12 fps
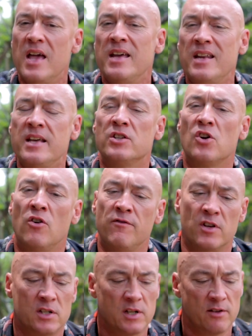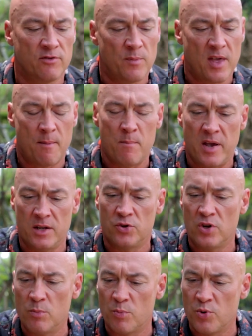it is obviously from that
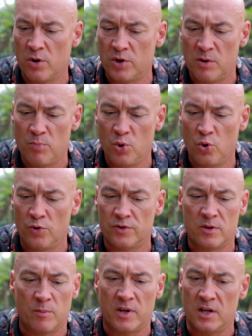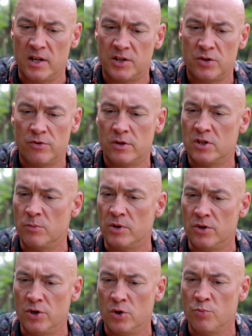mainstream approach important to be literate, to
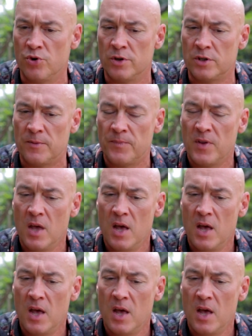be numerate,